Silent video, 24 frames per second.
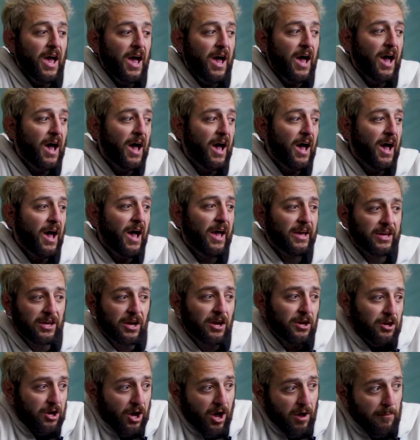Uh, I
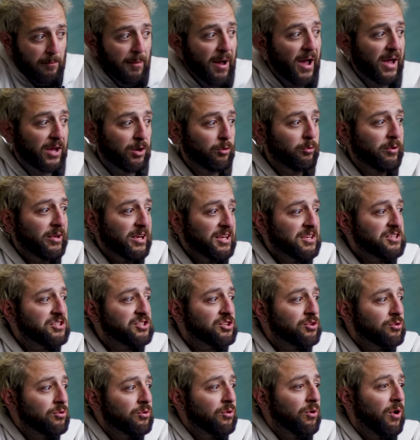got caught buying weed at
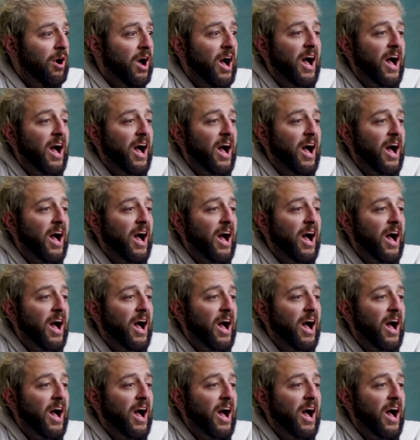school.